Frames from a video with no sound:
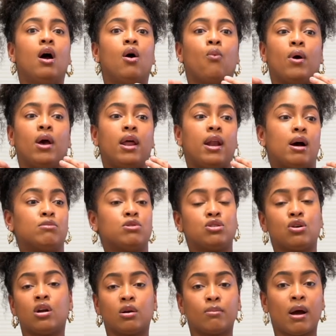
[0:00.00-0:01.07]
When I'm
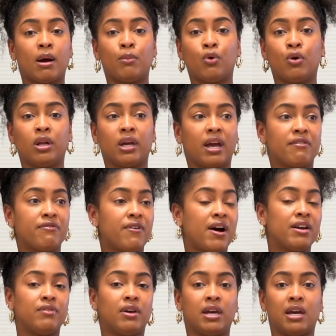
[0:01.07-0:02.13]
starting my morning at
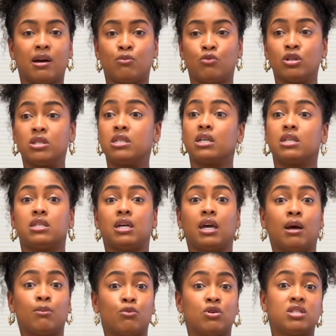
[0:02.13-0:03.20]
5 a.m. or 6
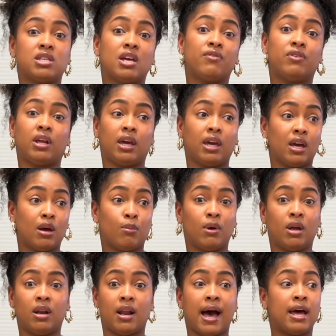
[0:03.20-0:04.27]
a.m. or 7 a.m.
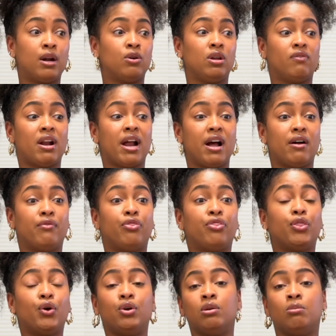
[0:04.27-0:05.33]
and I don't even have
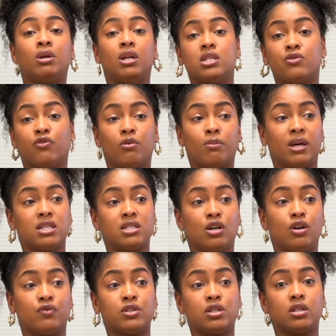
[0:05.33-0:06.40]
30 minutes for
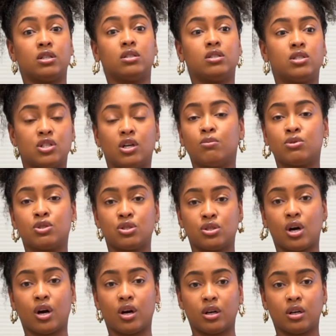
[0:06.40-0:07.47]
myself to jump
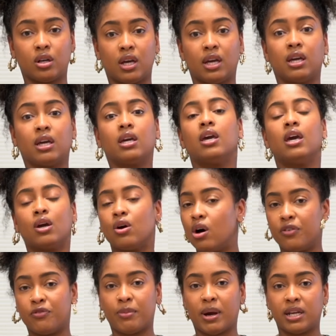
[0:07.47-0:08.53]
start and kick
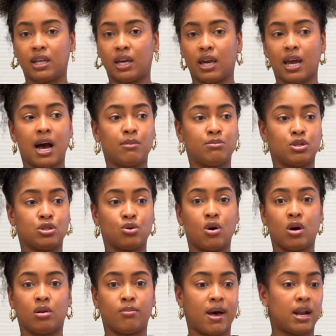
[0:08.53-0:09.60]
off my day, I'm just
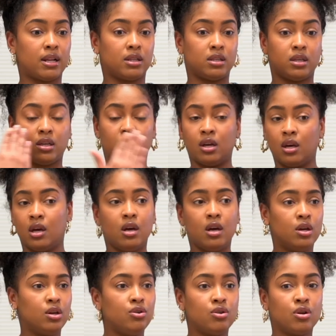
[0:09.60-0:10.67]
automatically,
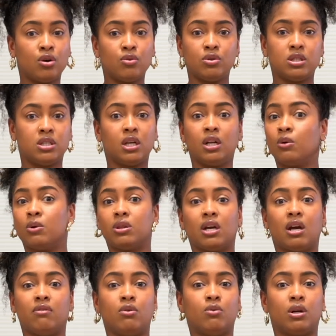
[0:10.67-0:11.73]
you know, dealing with
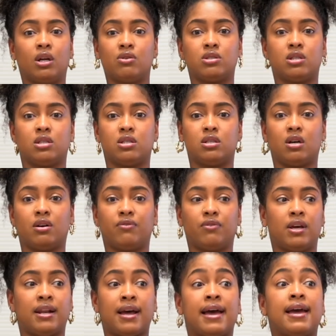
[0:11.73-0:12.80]
everyone else's stuff
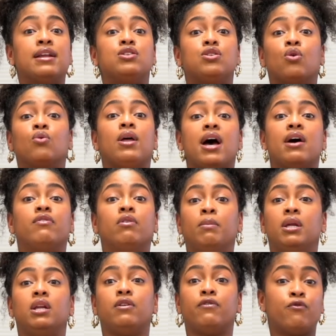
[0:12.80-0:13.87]
and I don't have a
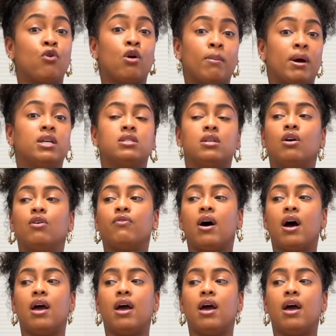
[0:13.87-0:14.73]
minute for myself.